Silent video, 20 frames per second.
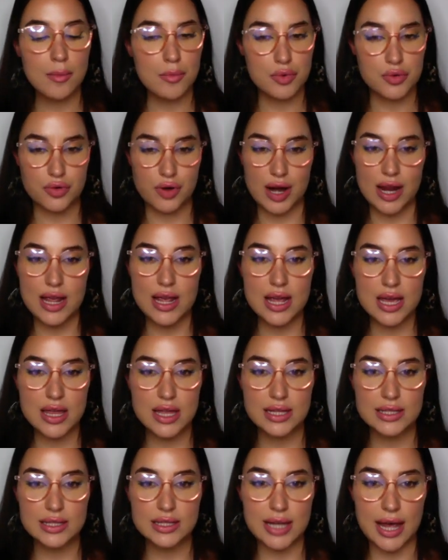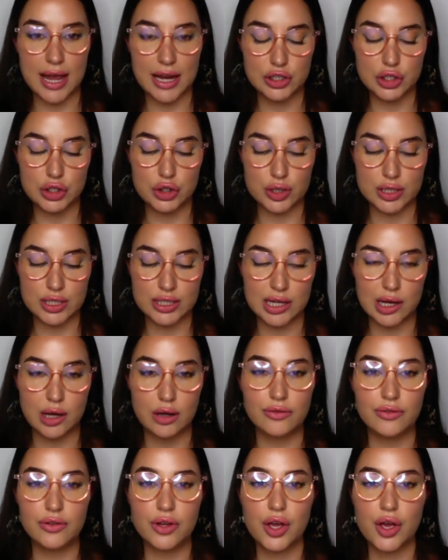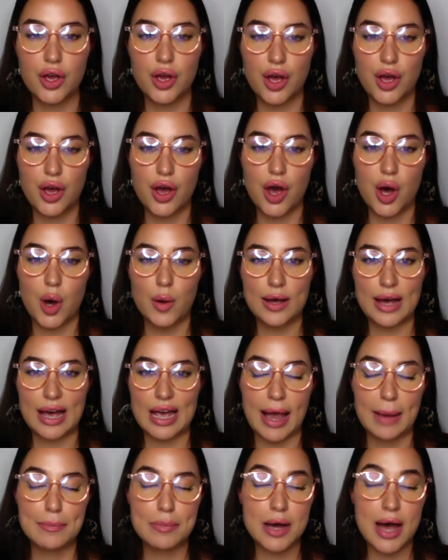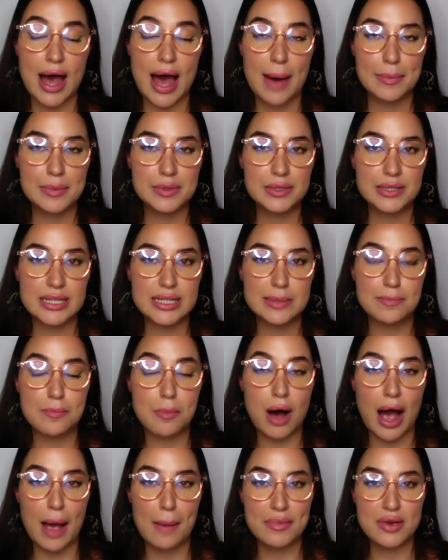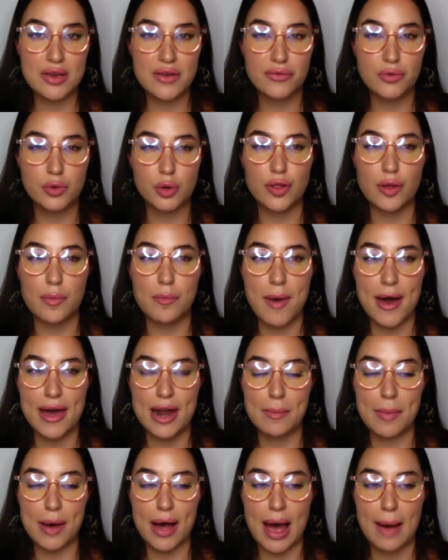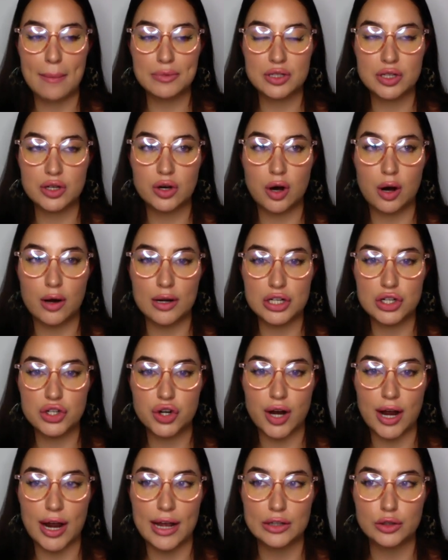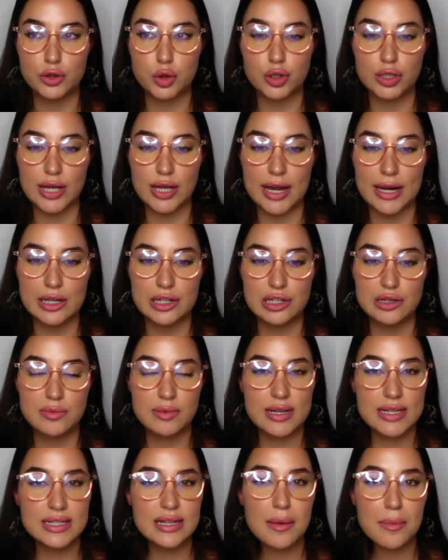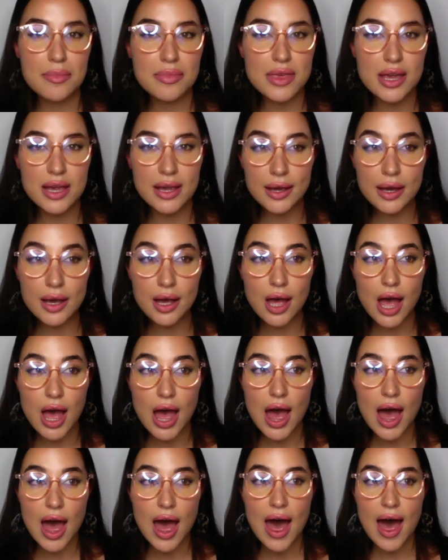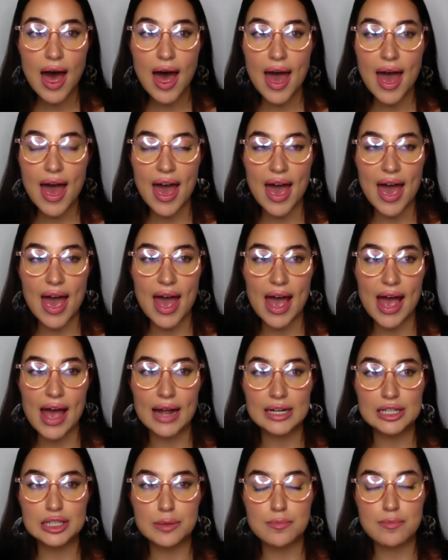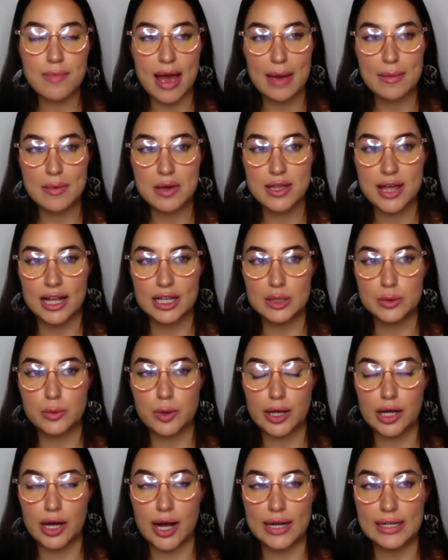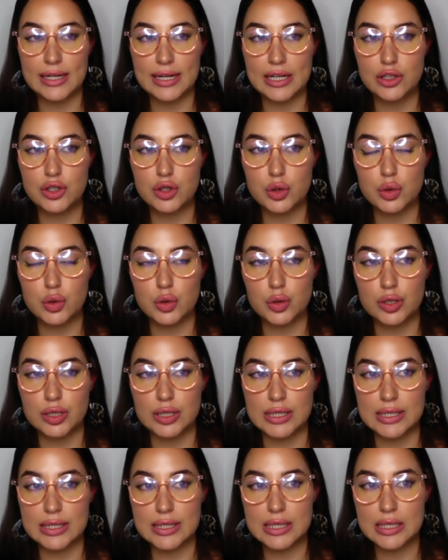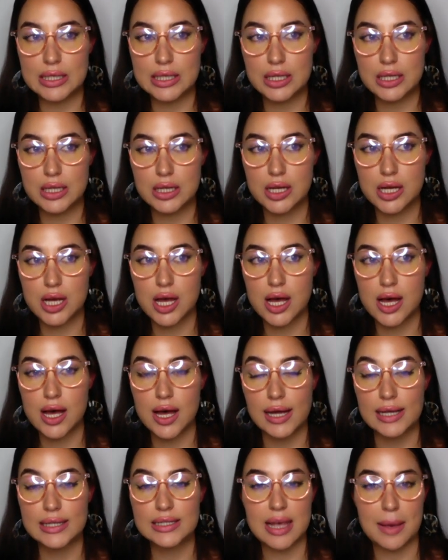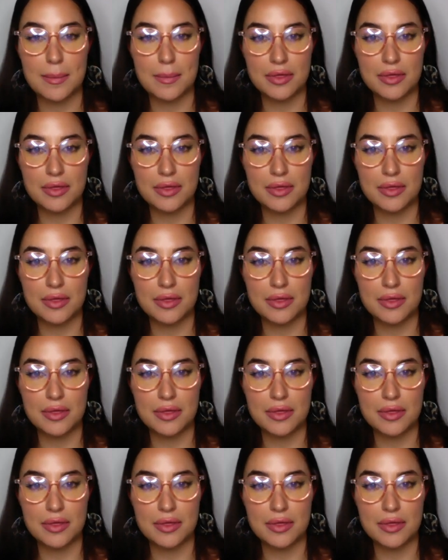breathe, and say to yourself, okay, perhaps this might be for the better. Perhaps God is trying to teach me something. And maybe that's why I need to just accept